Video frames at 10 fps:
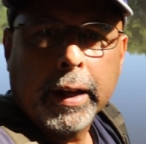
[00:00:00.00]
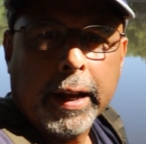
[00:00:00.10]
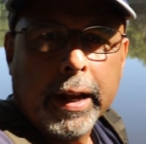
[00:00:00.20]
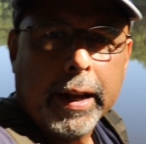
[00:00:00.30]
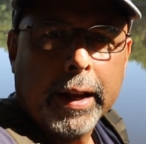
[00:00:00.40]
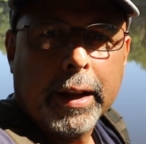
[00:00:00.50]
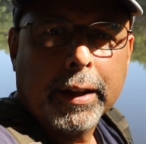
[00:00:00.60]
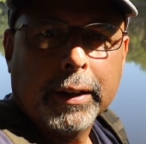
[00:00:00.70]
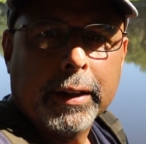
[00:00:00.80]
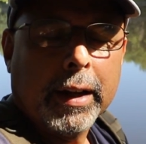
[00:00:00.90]

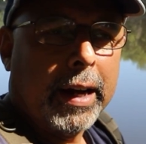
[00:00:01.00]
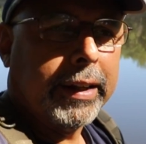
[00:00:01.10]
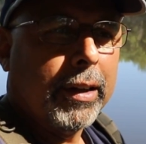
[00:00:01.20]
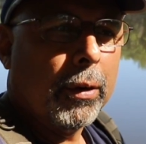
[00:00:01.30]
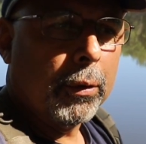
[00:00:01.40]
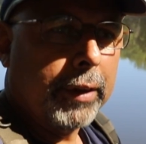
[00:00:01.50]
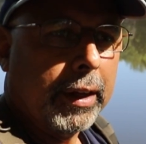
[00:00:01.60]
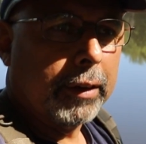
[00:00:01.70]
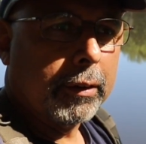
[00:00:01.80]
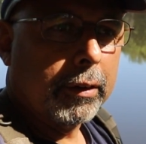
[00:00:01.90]
And I know
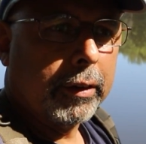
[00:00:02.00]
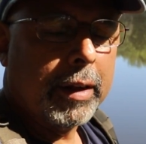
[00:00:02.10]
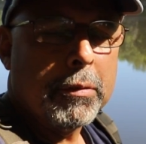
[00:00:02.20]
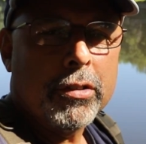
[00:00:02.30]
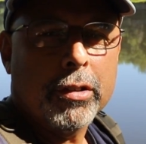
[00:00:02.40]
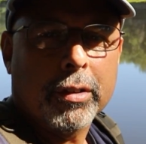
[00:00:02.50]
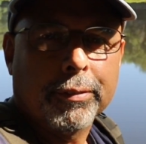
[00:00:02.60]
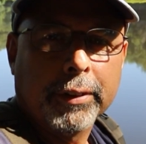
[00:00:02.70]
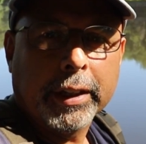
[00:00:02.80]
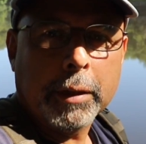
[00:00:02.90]
that images
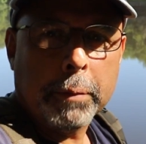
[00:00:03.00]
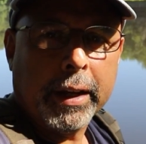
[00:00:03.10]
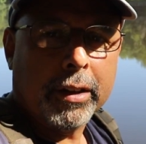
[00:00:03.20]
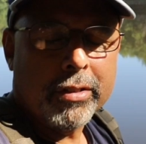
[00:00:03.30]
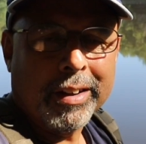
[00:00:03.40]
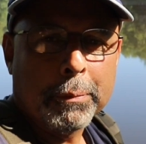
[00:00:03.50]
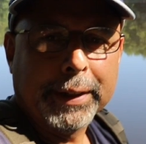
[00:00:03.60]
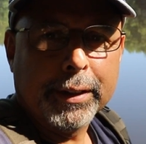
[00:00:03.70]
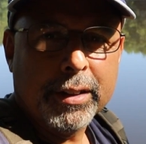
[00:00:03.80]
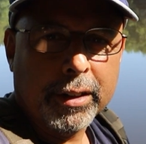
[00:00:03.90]
of lily pads have
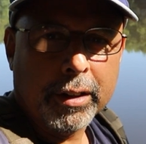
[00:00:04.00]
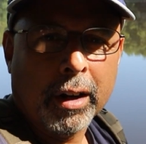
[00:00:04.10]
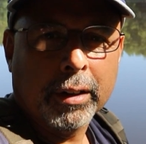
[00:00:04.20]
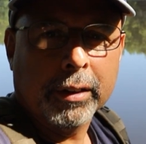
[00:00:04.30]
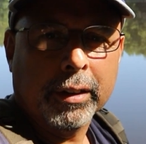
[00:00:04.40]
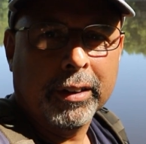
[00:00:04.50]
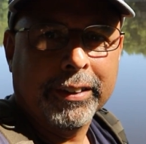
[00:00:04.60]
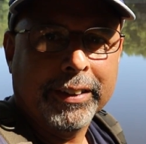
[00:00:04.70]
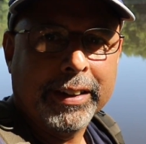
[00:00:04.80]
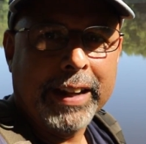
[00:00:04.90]
been done
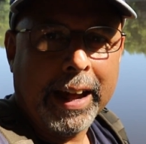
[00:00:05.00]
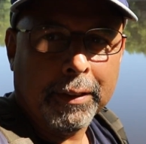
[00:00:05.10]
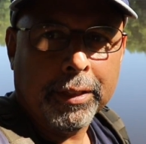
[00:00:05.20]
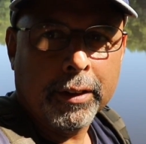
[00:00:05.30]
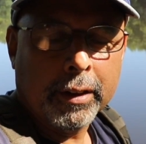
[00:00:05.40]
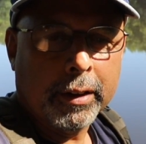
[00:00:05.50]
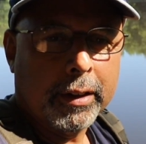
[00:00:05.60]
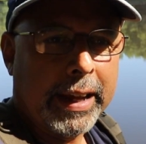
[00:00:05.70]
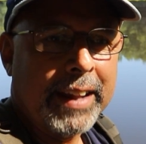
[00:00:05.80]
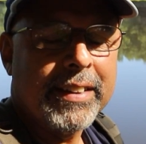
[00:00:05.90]
to
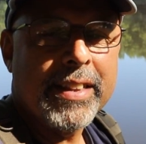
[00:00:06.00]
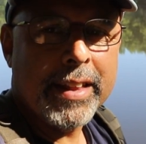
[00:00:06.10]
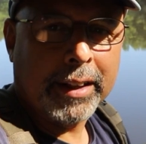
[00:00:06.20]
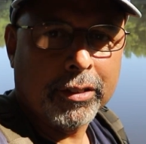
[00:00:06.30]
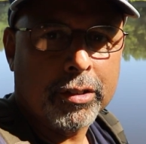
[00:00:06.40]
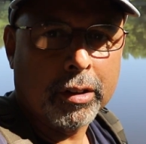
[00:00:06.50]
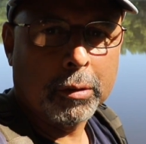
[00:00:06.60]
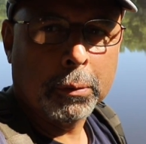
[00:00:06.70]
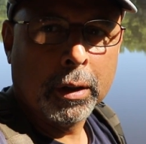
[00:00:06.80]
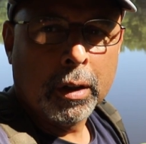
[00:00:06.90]
death and then some.